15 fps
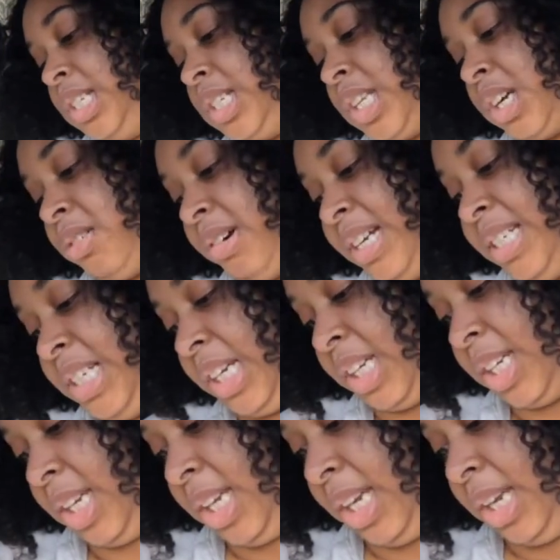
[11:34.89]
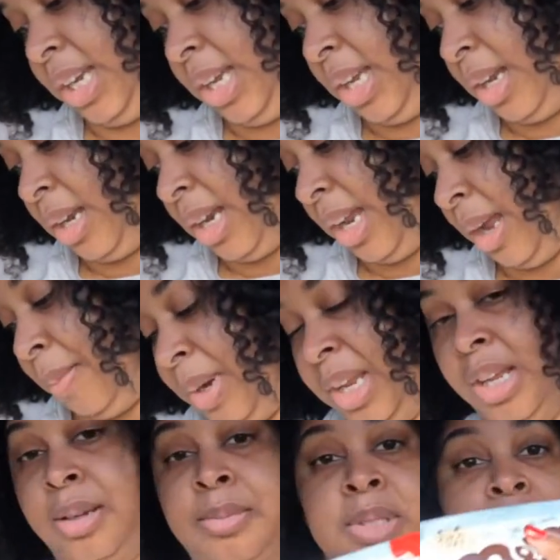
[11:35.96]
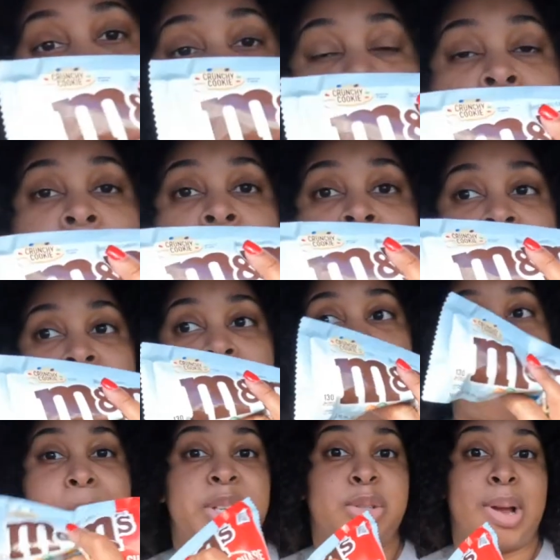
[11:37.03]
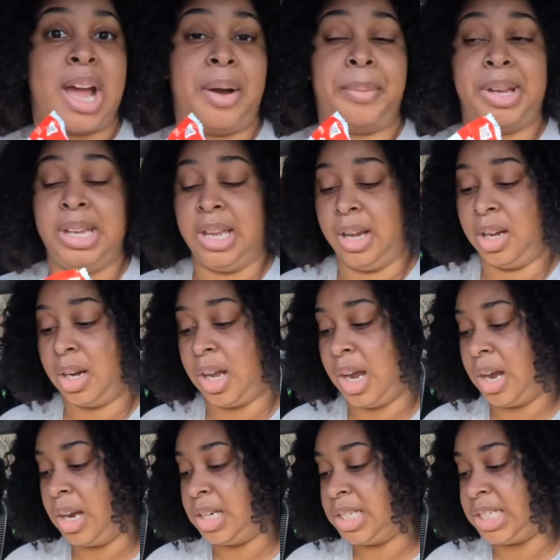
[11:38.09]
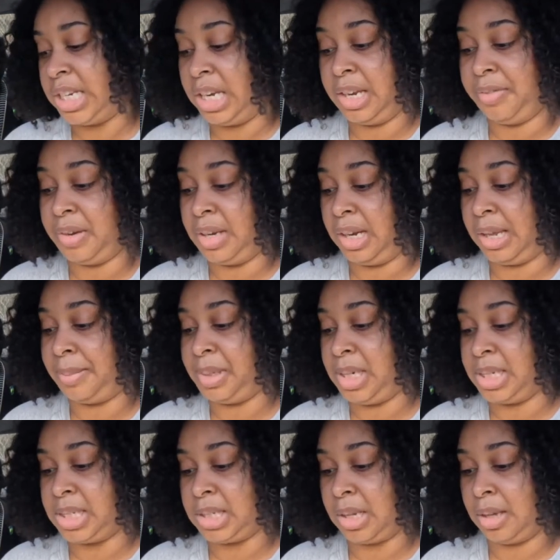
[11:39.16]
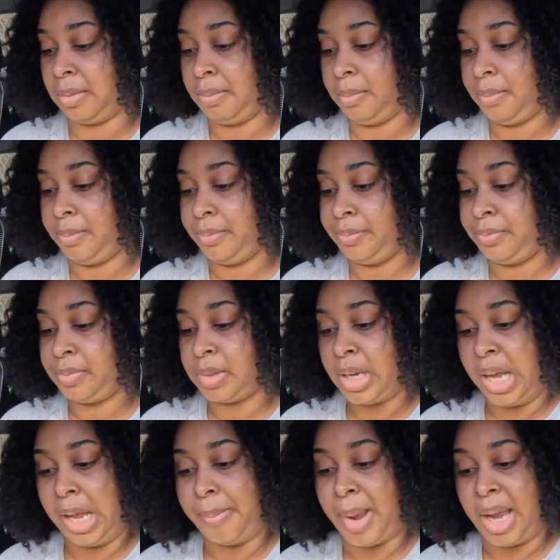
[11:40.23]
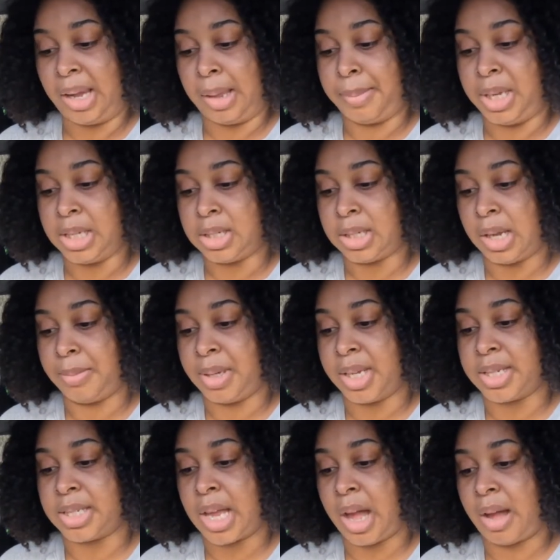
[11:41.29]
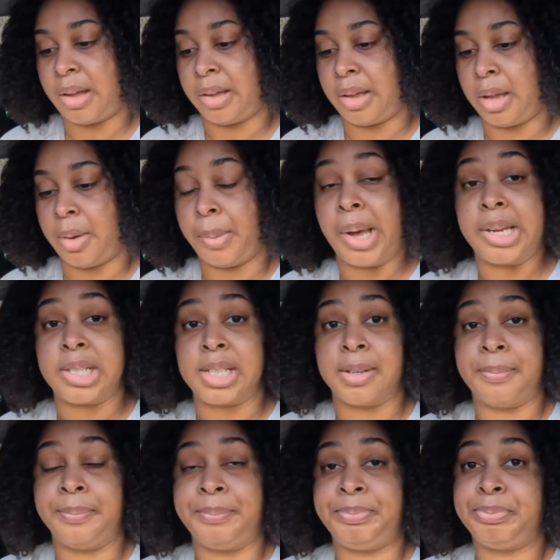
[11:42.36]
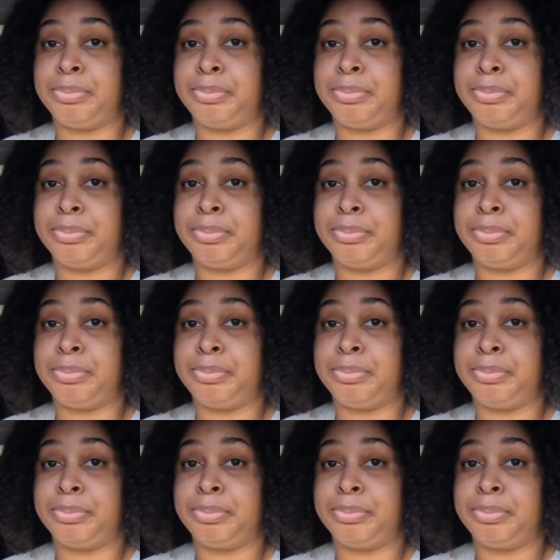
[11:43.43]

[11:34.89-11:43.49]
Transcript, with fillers: It's the crunchy cookie M&Ms. I'm gonna try it when he get in the car, see if he'll let me get some. He might let me get some because y'all uh, watching.